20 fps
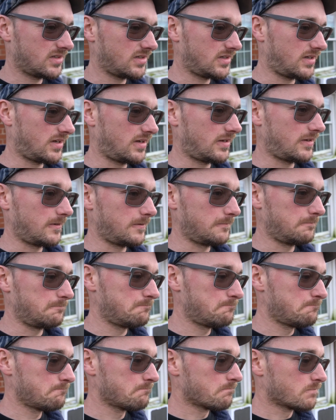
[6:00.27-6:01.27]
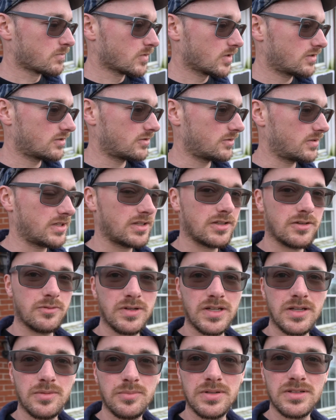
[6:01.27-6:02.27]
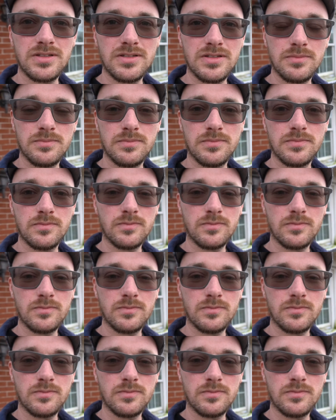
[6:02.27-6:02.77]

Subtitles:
So either we can put some